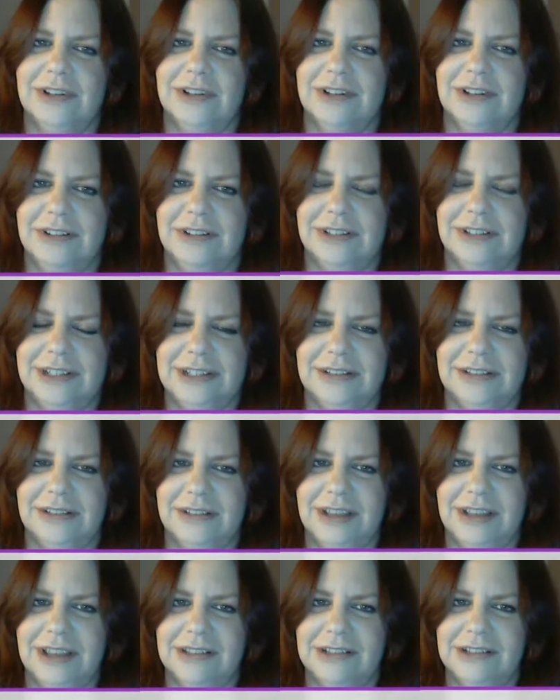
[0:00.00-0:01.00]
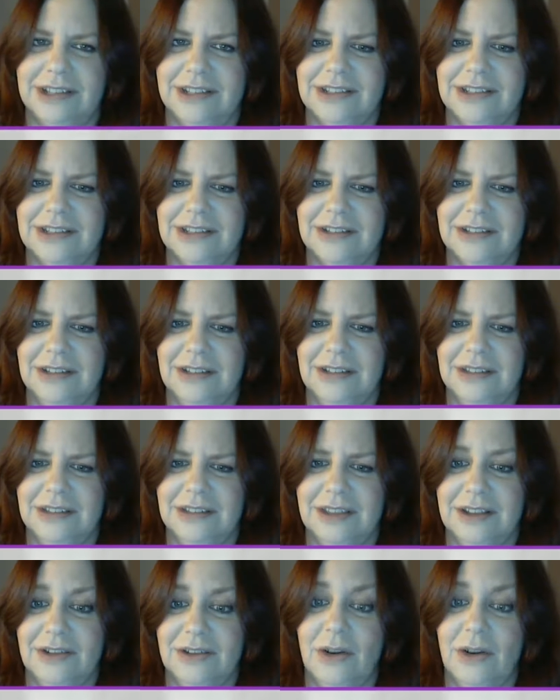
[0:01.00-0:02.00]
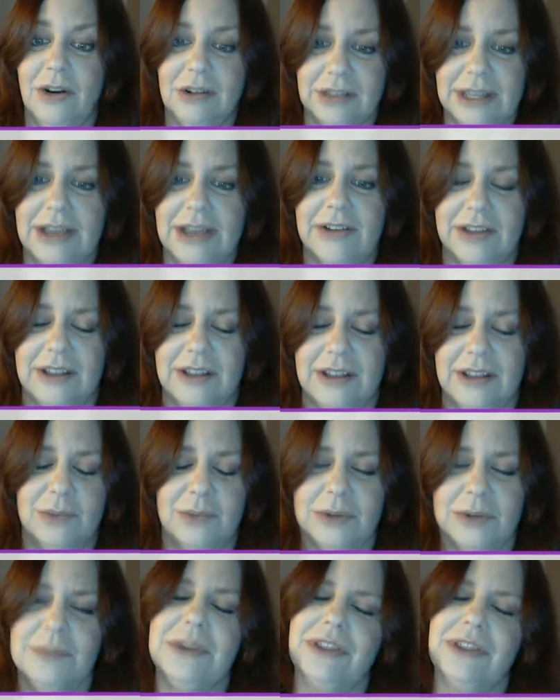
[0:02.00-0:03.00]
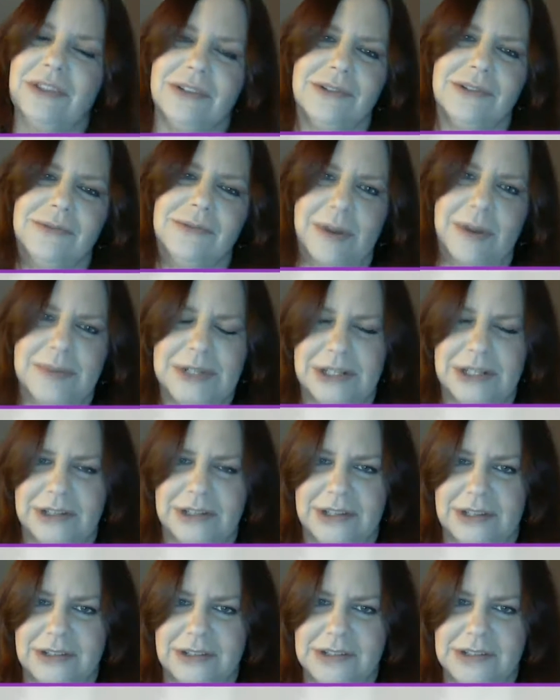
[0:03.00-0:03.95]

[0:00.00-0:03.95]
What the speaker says: illegal aliens that are allowed in would be the reptilians.